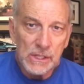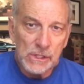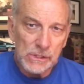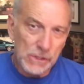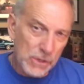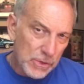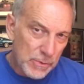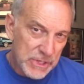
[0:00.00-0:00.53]

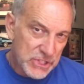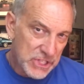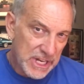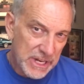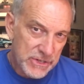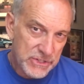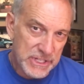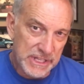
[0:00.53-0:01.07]
loan
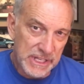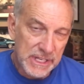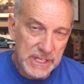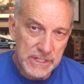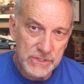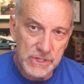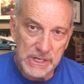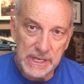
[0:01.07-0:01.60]
originators in the
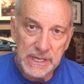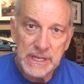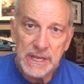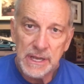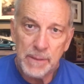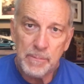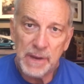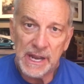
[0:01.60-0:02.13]
country,
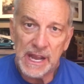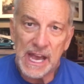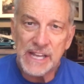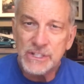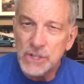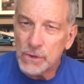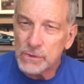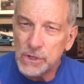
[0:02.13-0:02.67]
but I
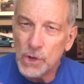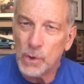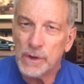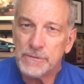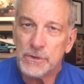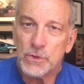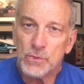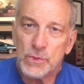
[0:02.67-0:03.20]
don't know
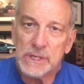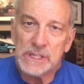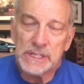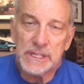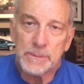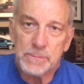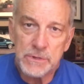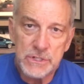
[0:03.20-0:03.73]
if you
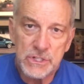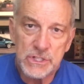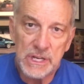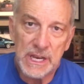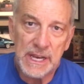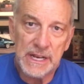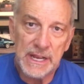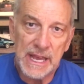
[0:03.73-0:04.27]
really
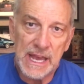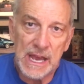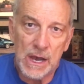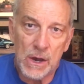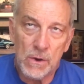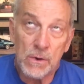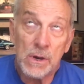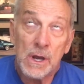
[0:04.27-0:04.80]
appreciate
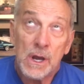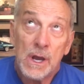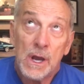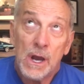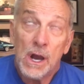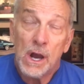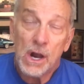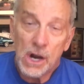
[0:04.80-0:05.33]
how
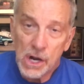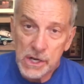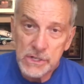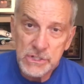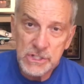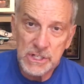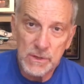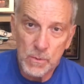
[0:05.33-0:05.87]

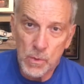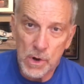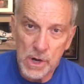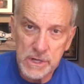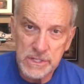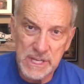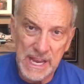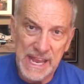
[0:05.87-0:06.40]
hard she
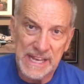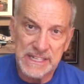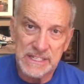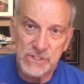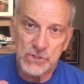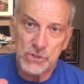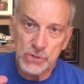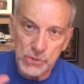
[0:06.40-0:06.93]
works
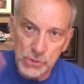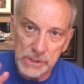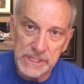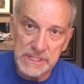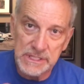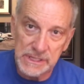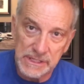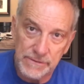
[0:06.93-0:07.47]
at truly
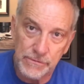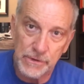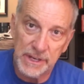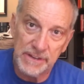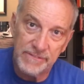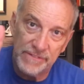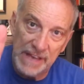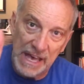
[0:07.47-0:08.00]

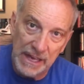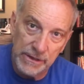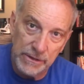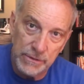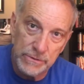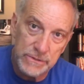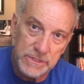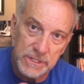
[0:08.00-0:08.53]
delivering
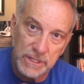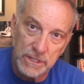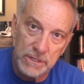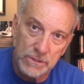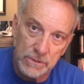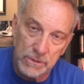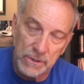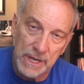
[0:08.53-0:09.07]
value to
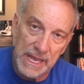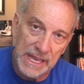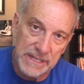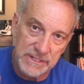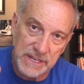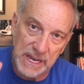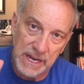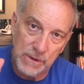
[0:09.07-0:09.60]
you
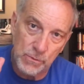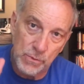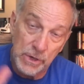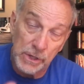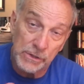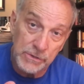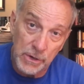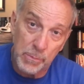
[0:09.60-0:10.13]
as a
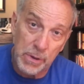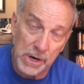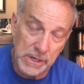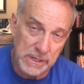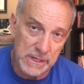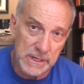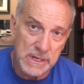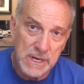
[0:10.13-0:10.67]
realtor
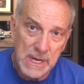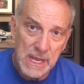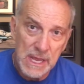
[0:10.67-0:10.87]
partner.